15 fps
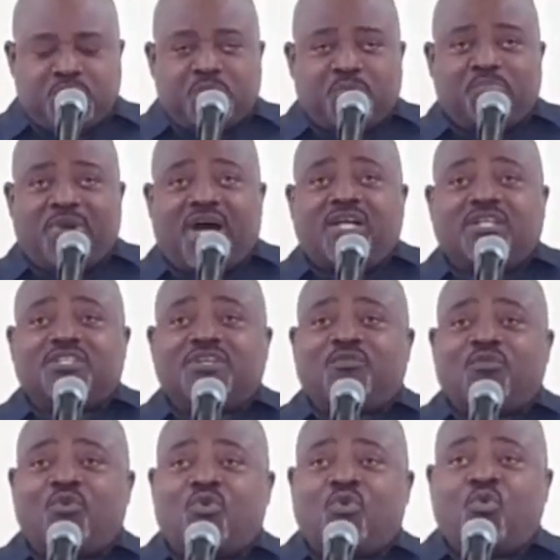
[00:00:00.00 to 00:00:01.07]
But
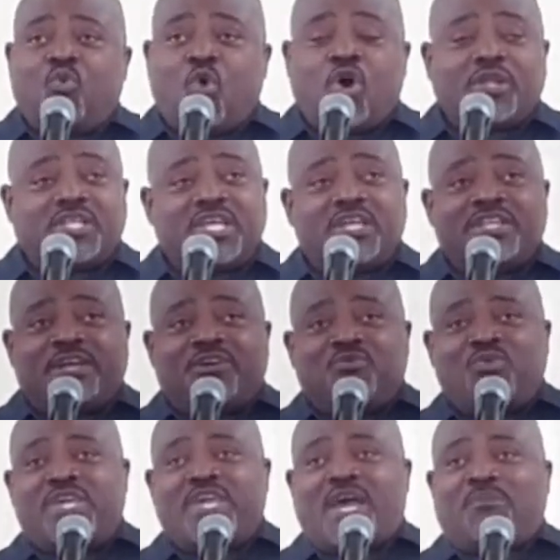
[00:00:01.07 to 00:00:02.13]
one thing that we
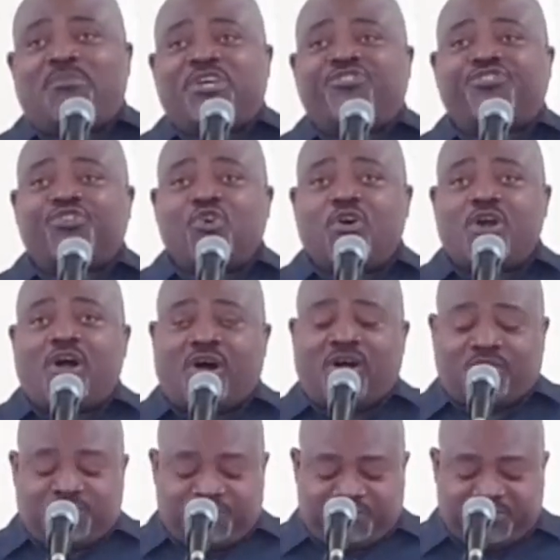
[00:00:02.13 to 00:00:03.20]
can be sure
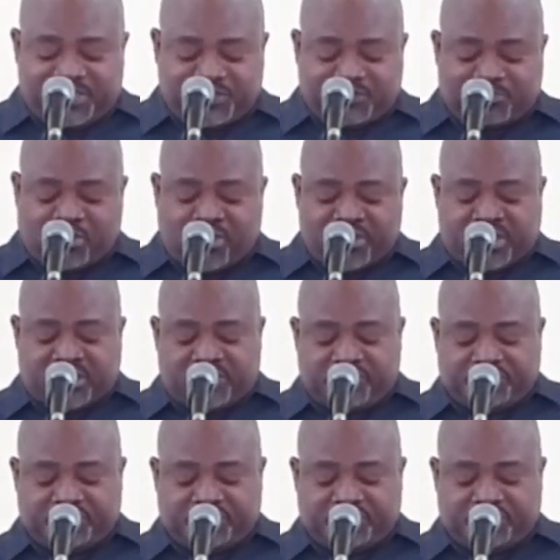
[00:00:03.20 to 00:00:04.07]
of this morning